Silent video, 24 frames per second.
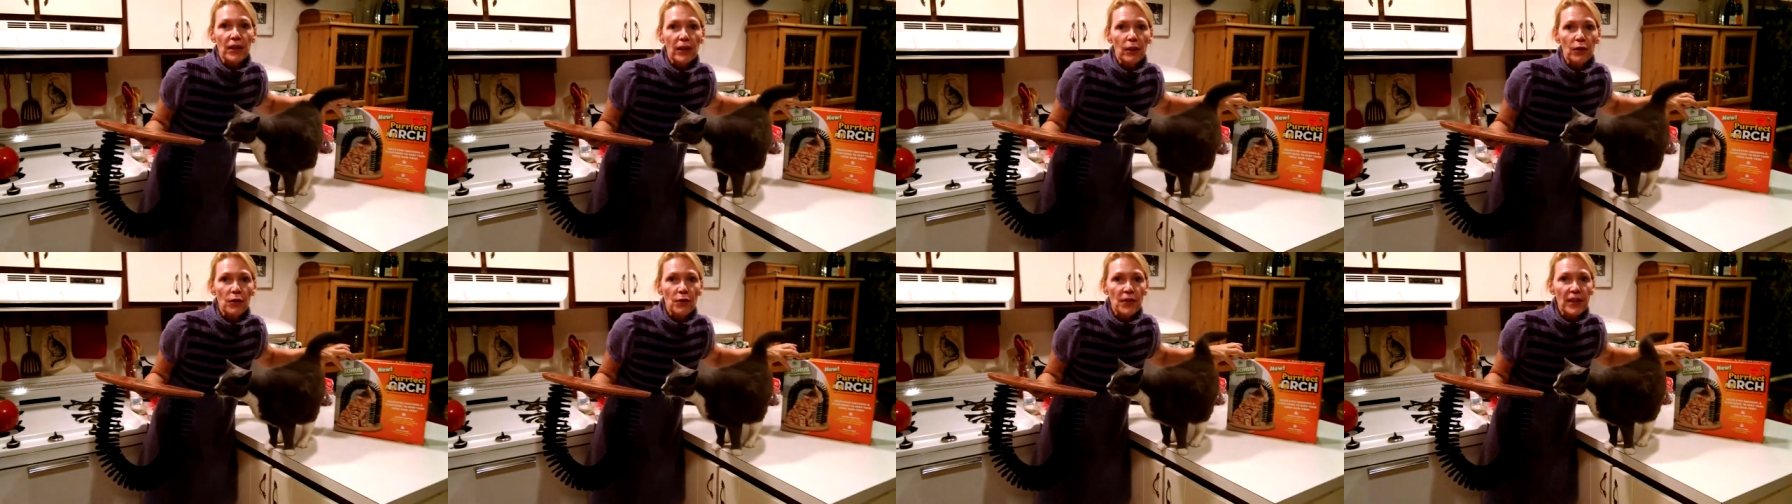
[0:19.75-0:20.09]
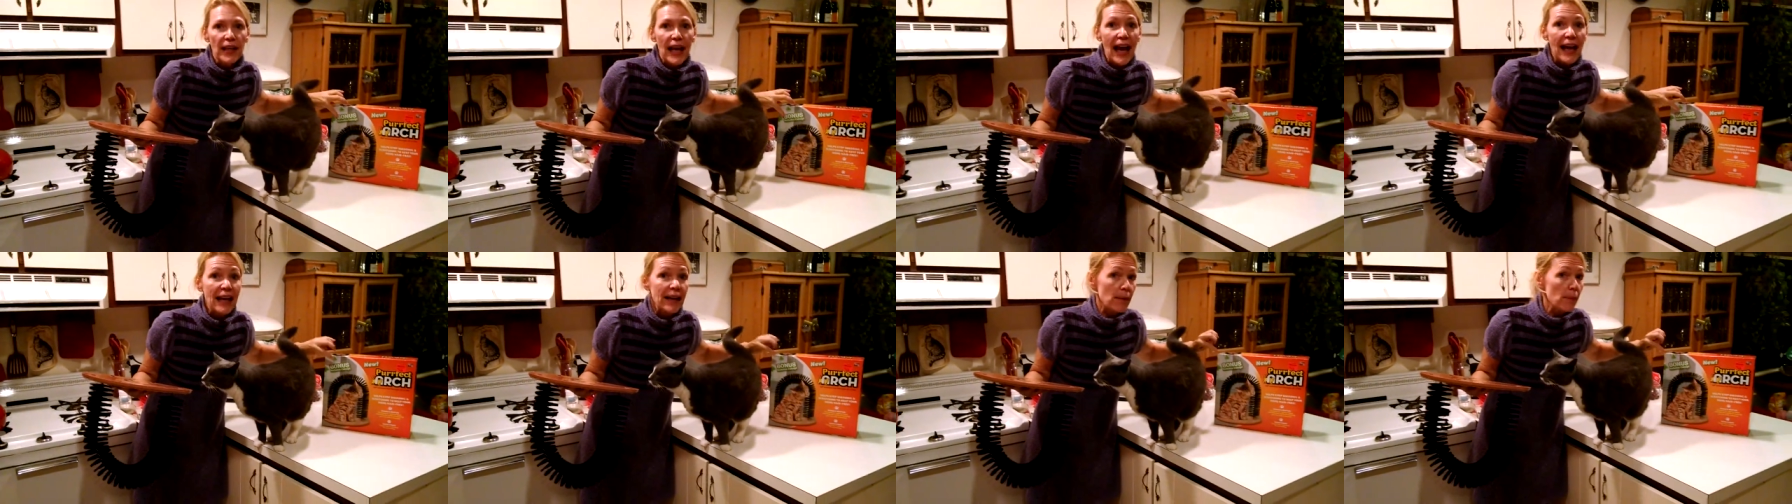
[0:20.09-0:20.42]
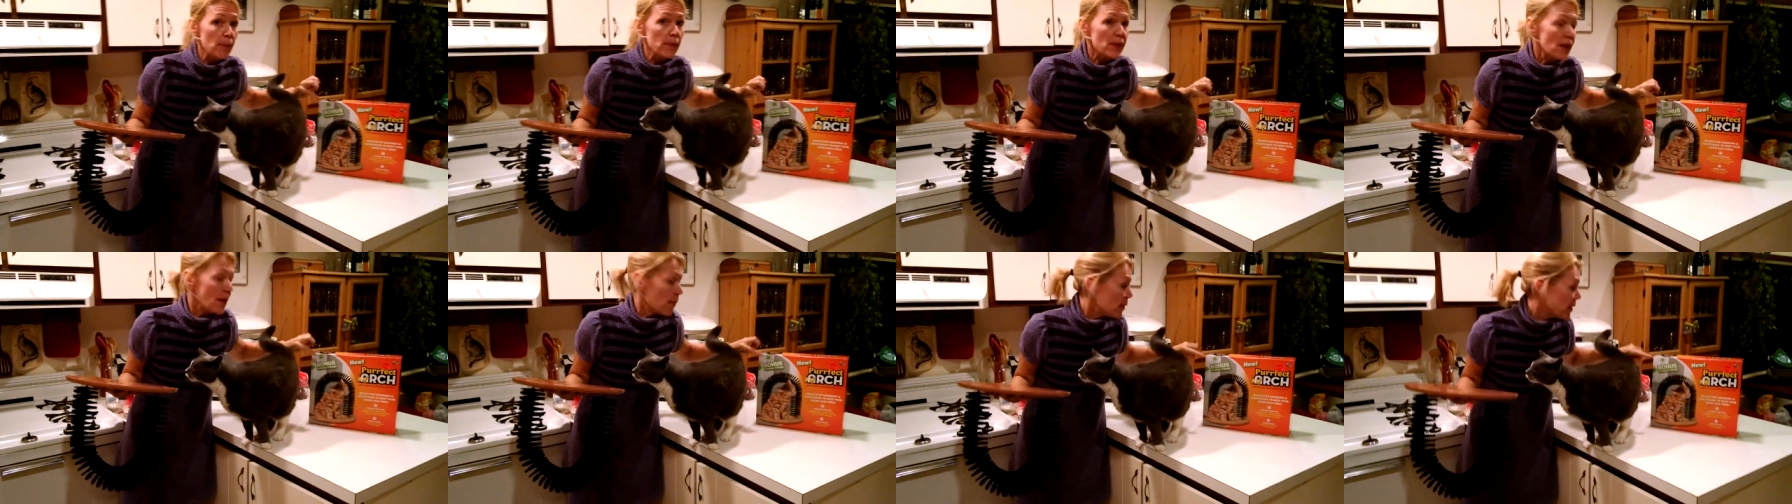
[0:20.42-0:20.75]
includes
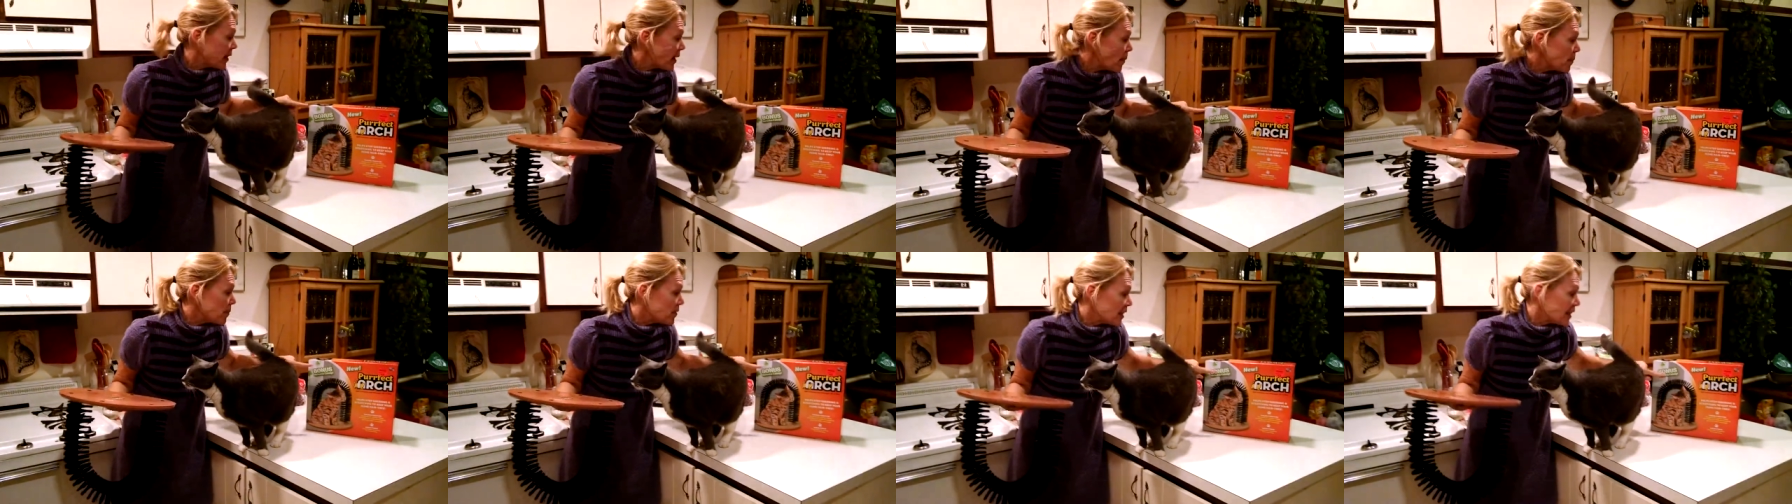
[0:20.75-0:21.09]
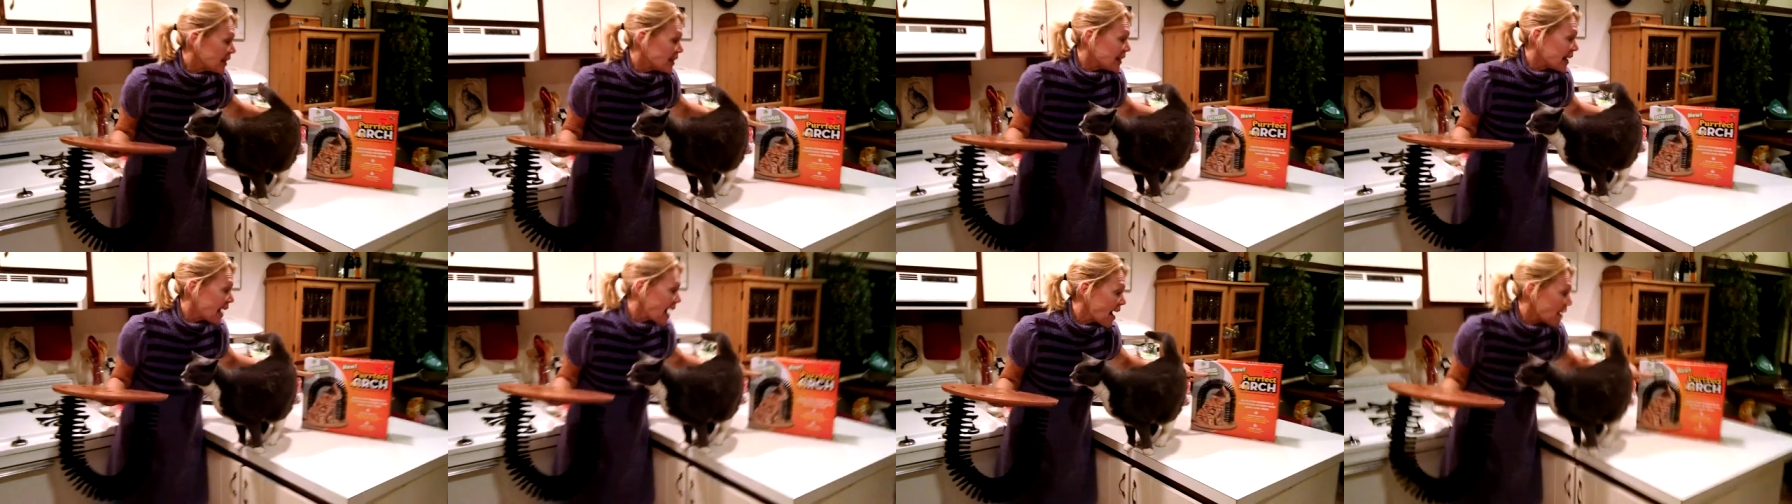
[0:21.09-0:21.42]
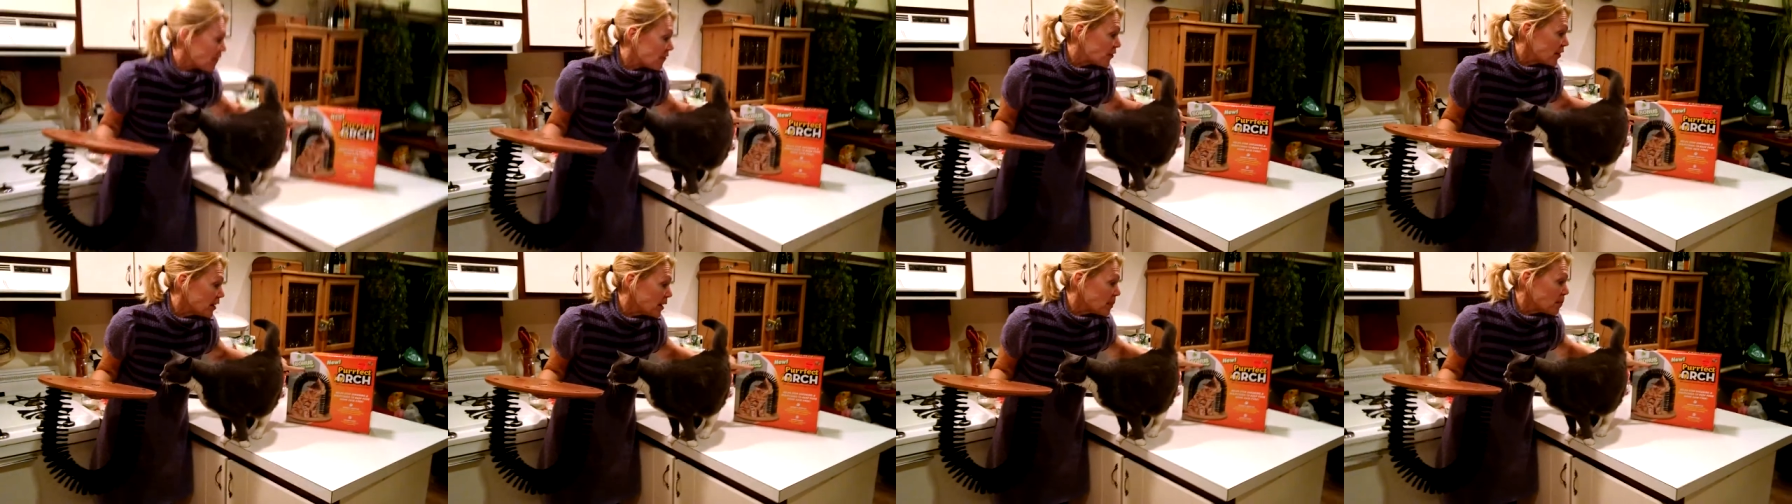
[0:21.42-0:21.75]
catnip. Some of them didn't
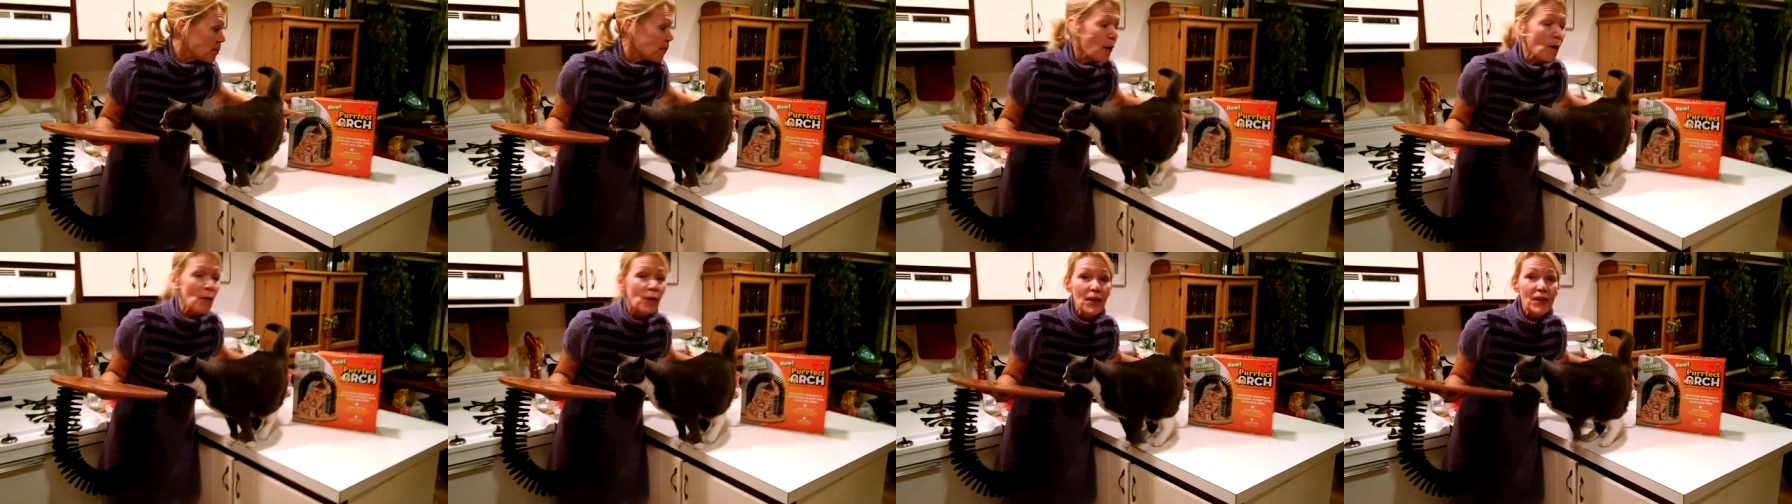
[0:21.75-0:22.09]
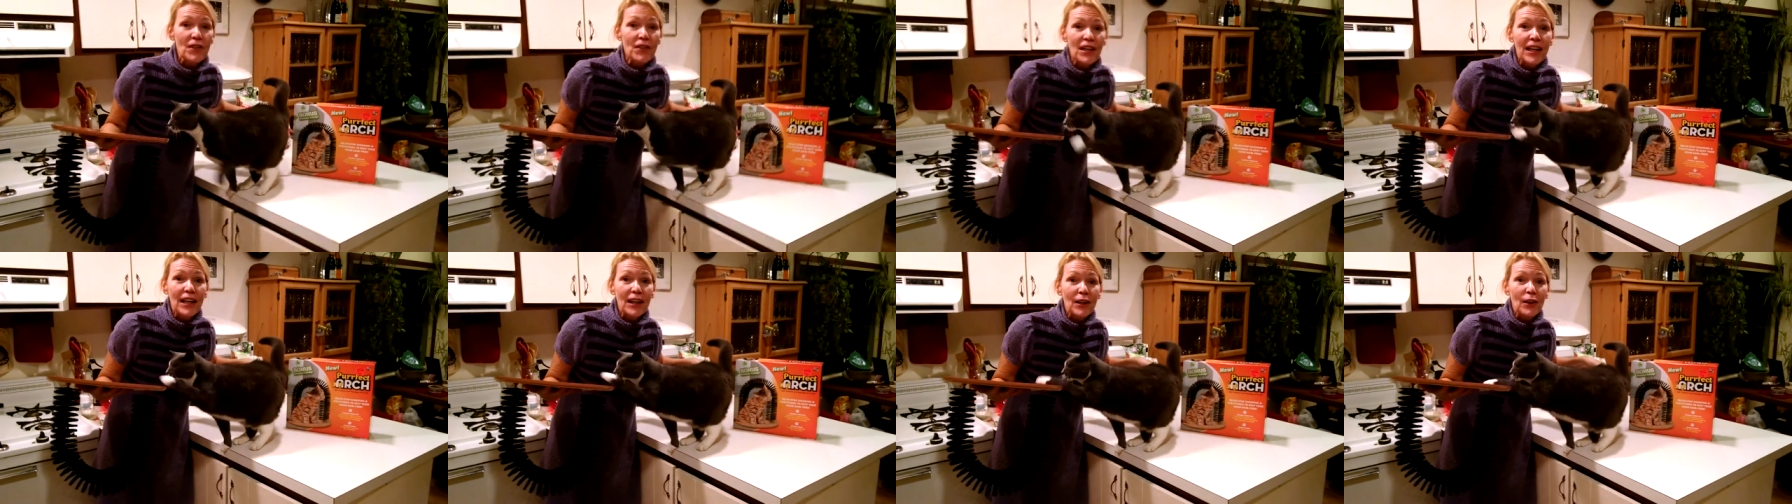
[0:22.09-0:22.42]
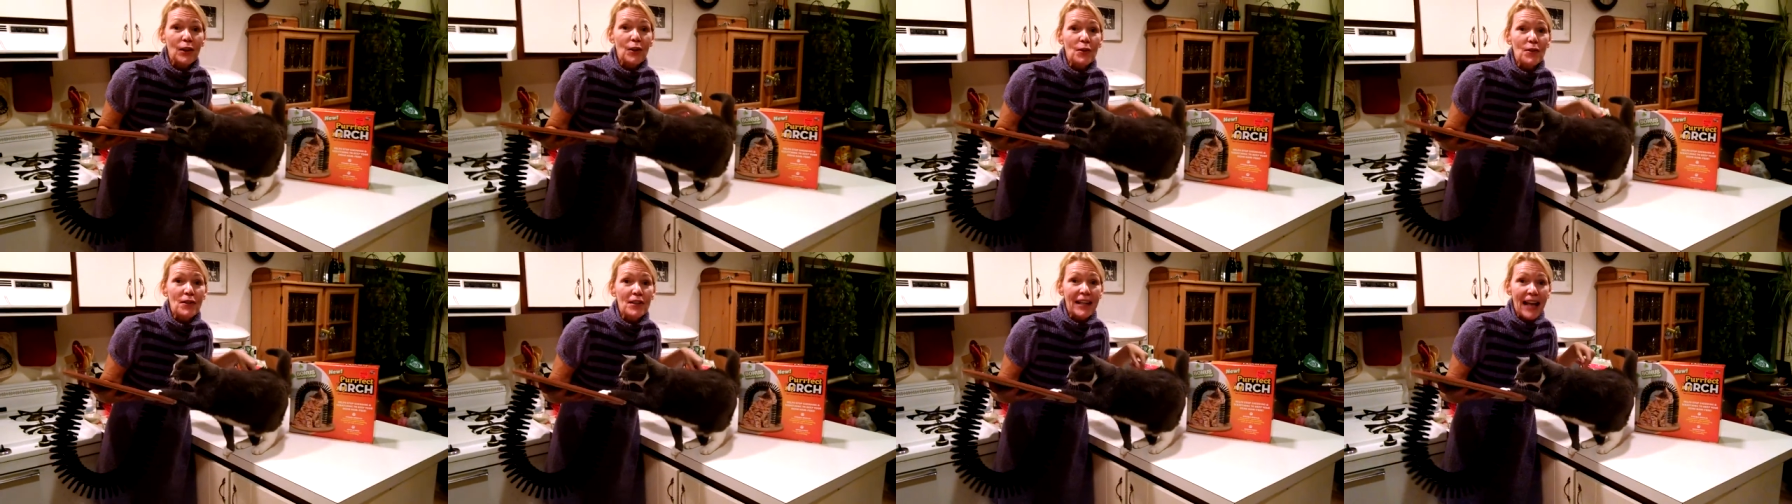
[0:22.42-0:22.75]
have the bonus
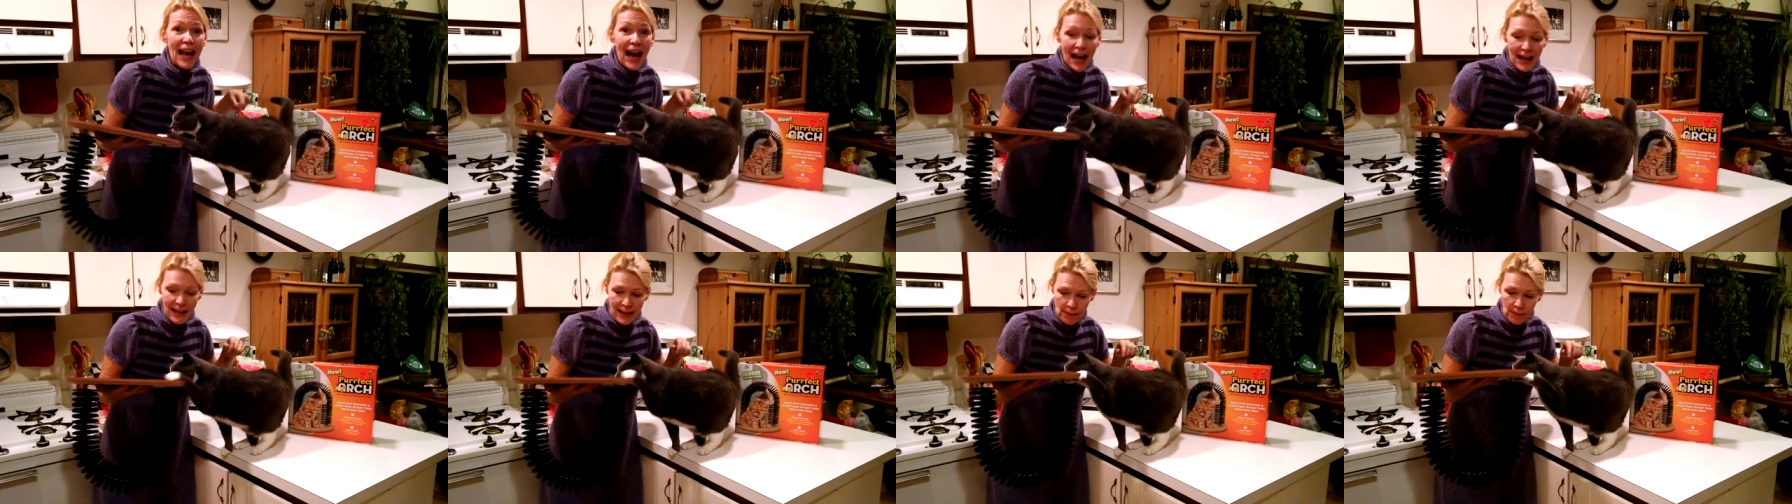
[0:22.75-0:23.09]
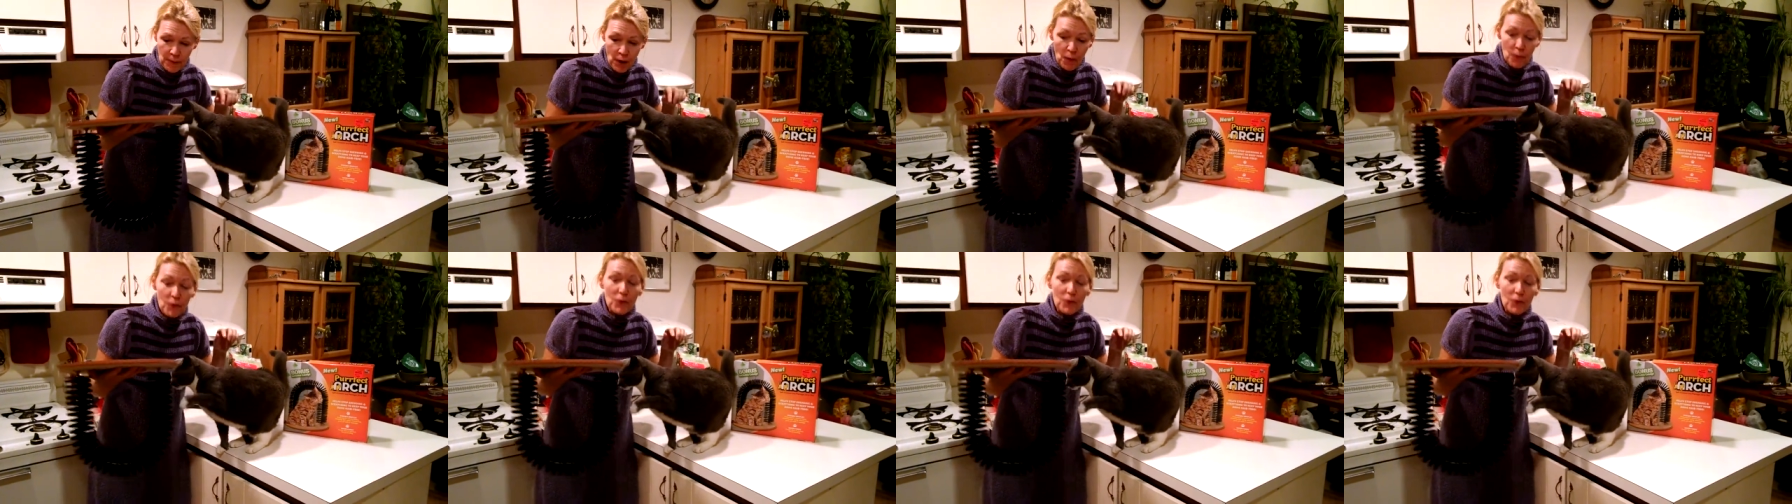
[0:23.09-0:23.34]
includes catnip.